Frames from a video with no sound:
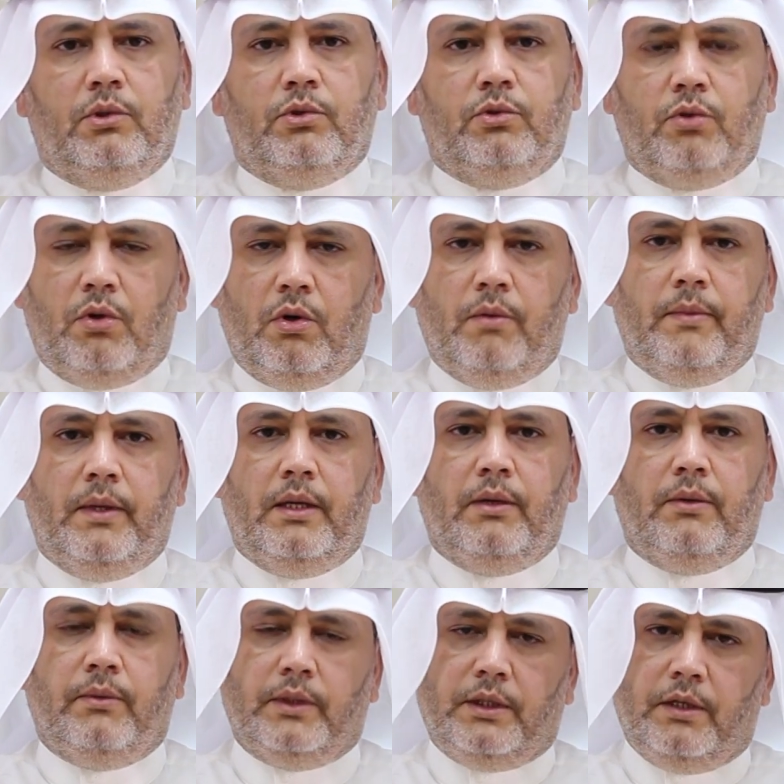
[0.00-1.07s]
trauma,
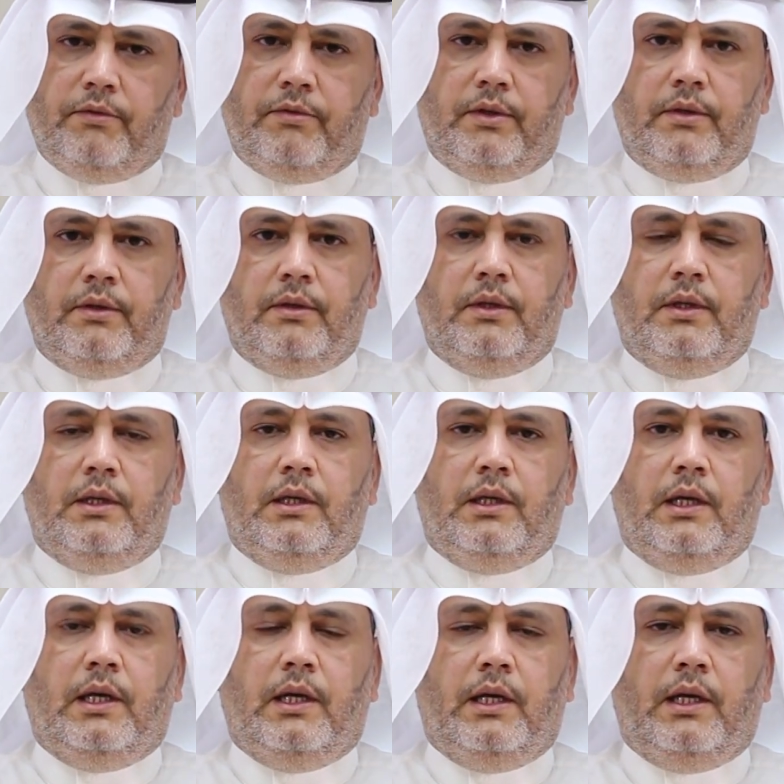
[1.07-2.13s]
whatever.
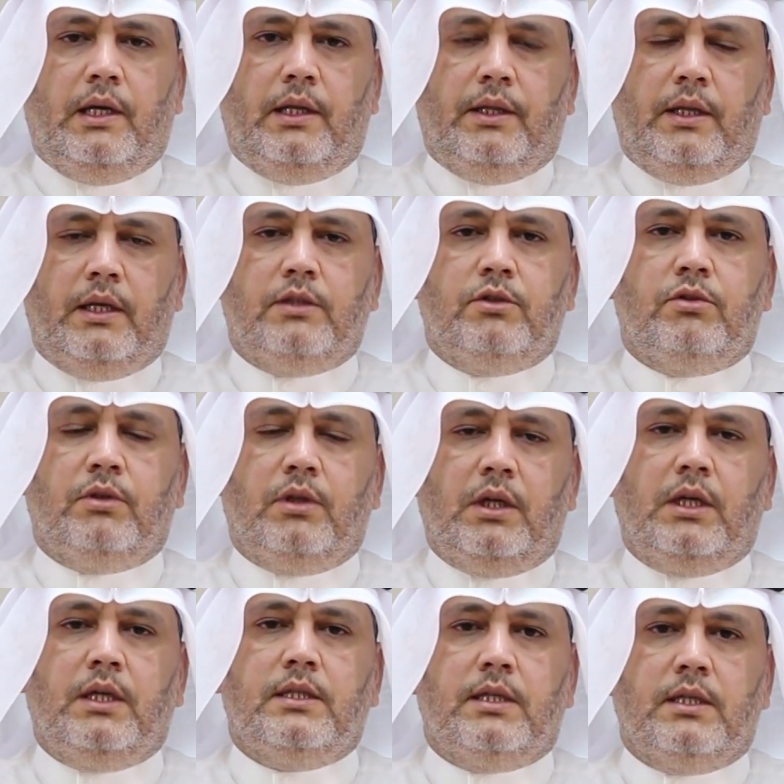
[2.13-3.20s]
And that should
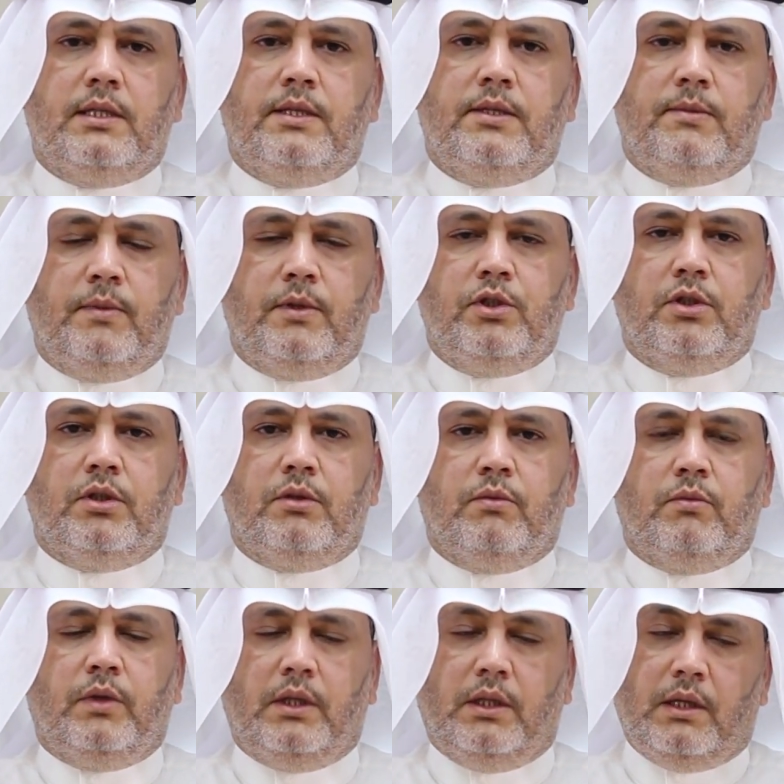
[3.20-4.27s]
raise the suspicion
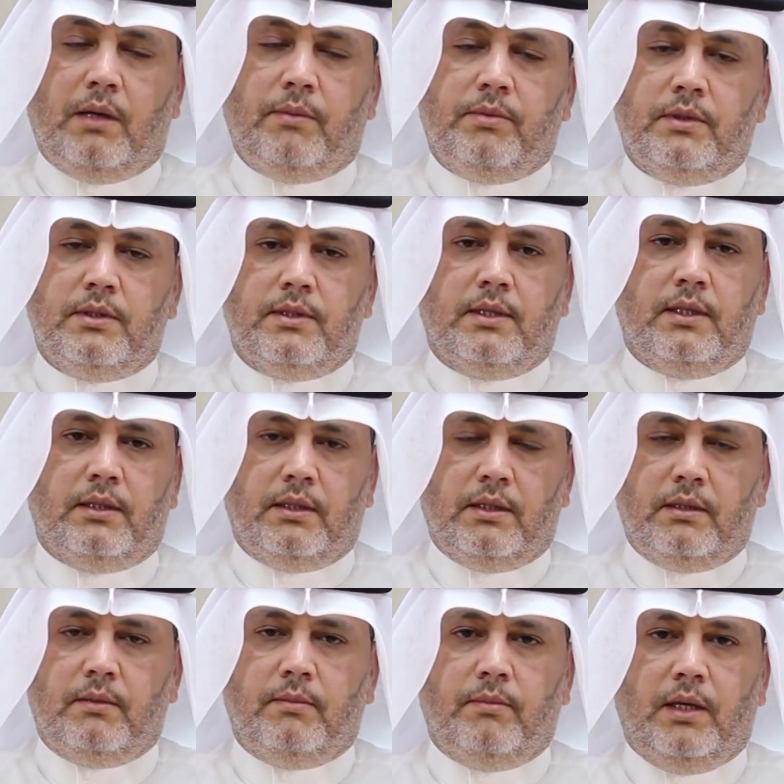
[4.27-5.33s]
when it happens that it
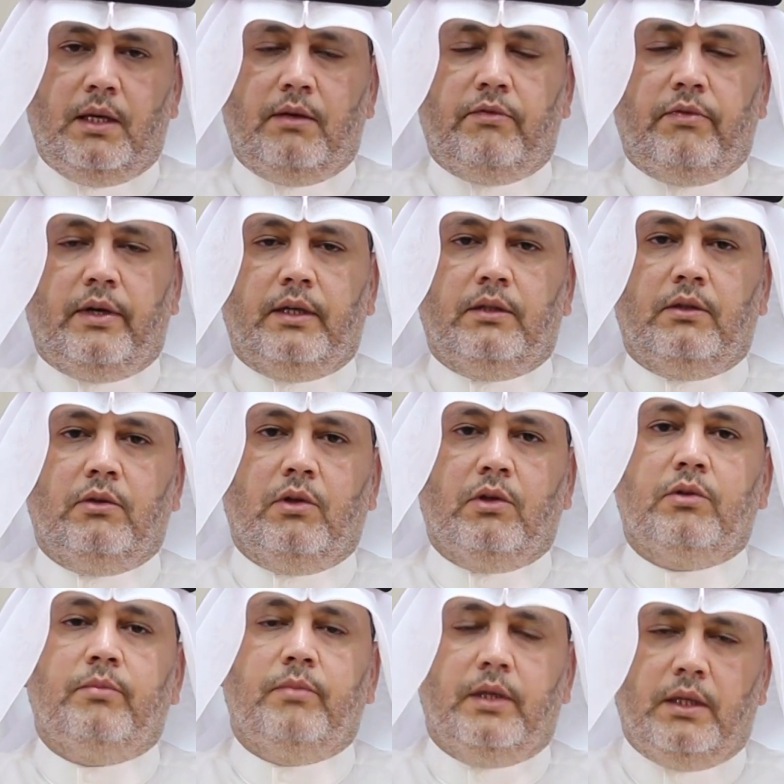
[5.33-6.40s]
may in fact
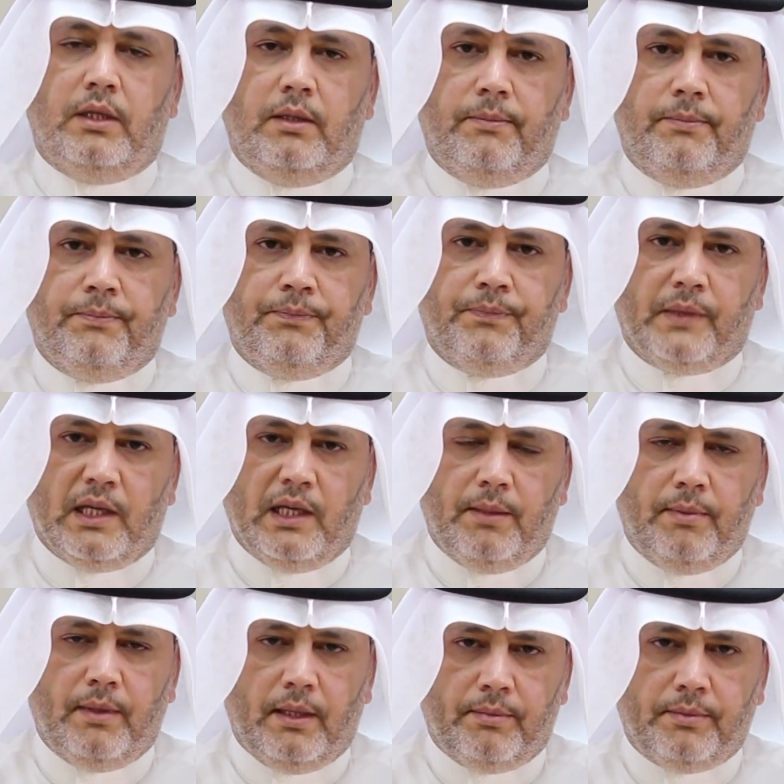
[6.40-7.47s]
not be
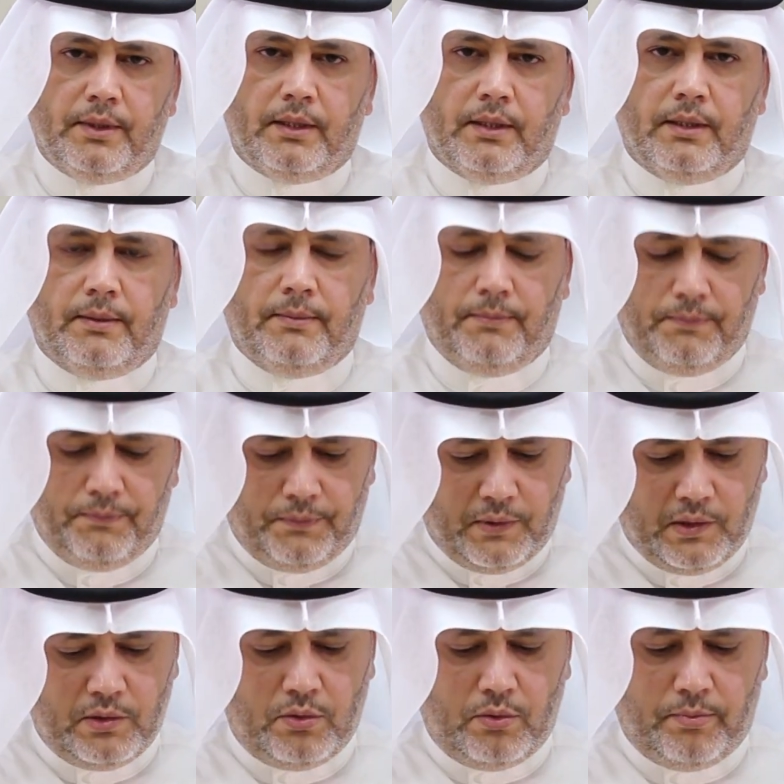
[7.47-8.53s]
epileptic.
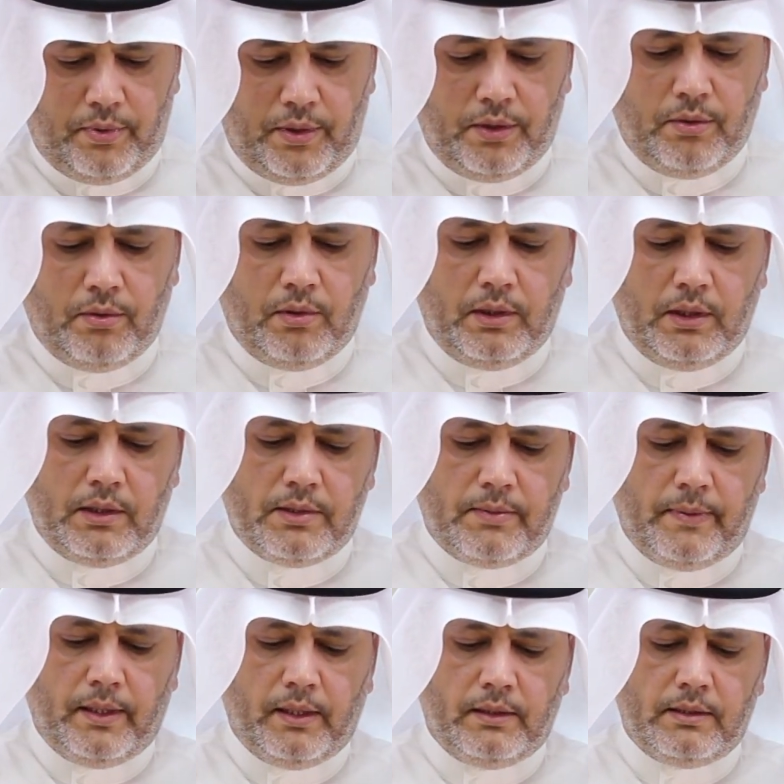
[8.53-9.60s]
So breath holding
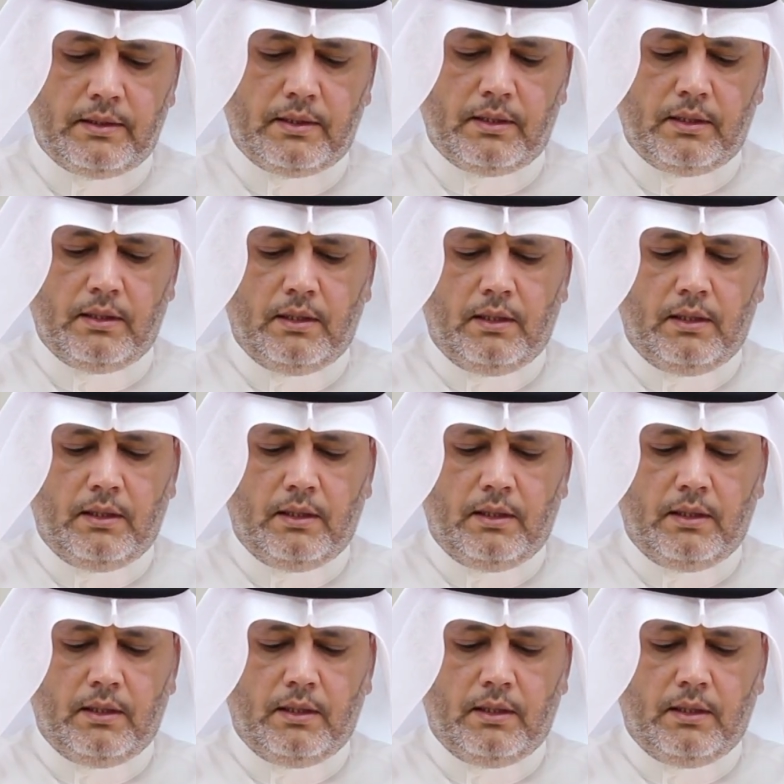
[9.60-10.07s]
spells.